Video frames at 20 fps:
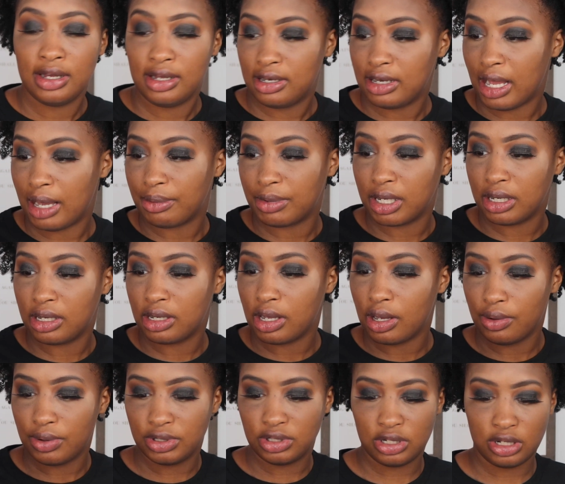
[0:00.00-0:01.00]
Now I'm gonna
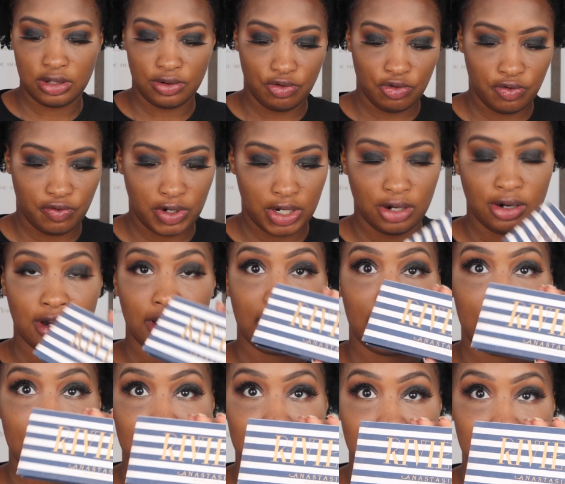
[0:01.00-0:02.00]
go into the Rivera
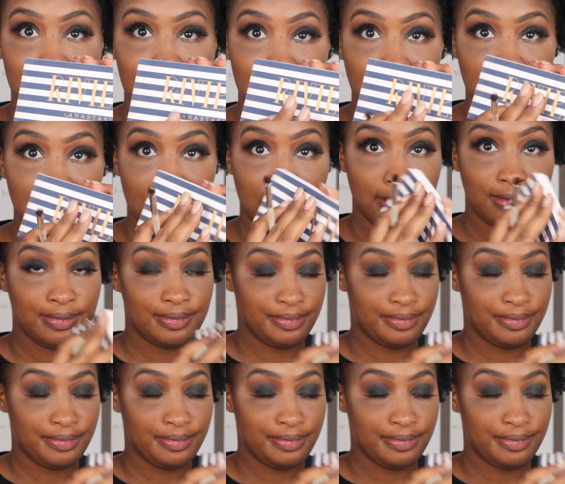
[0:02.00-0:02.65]
Anastasia.